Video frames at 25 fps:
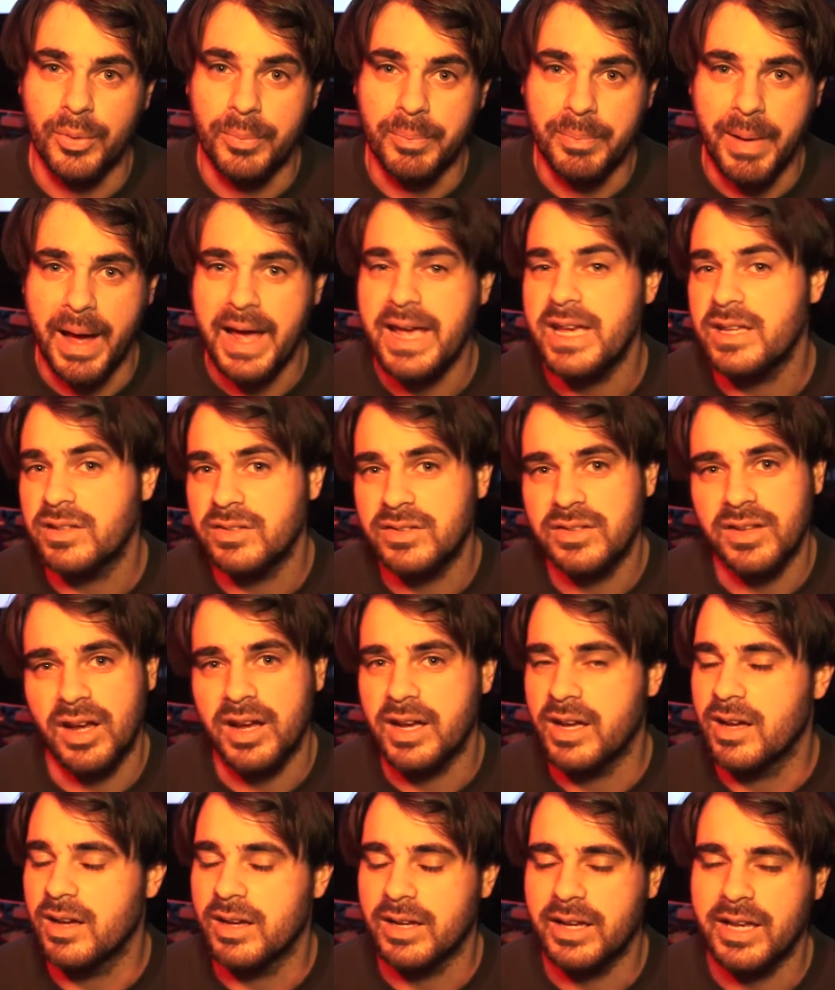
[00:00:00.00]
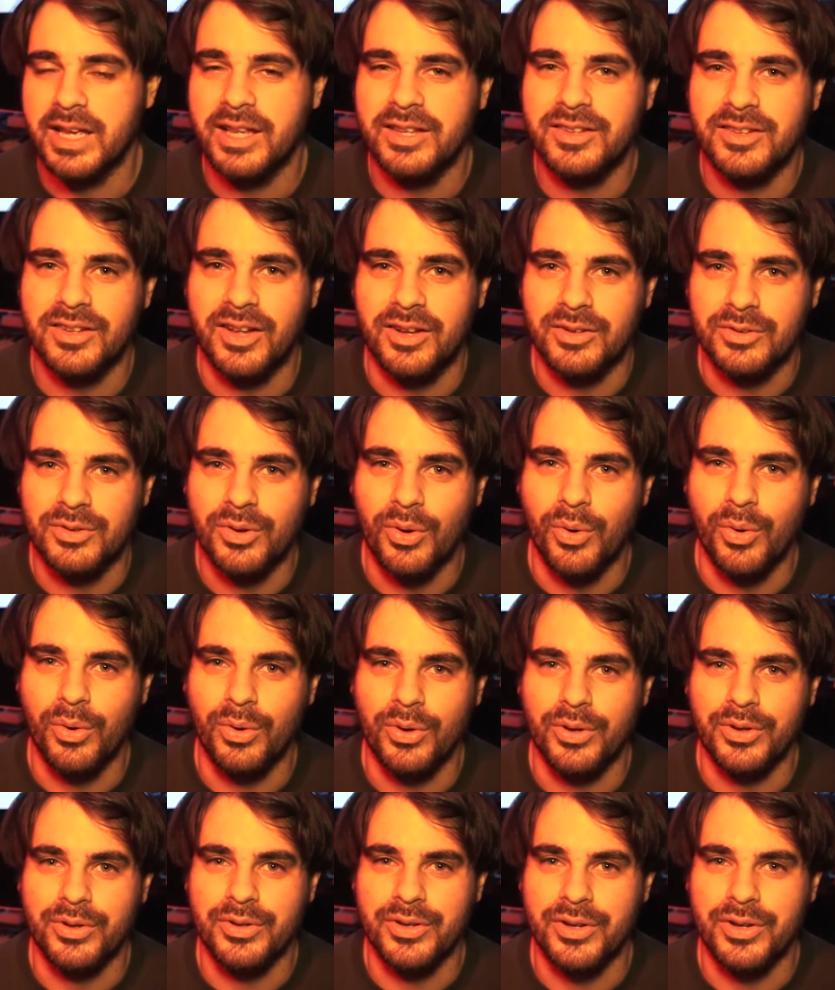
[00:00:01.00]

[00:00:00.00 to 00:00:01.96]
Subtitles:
base, I guess I'd call it.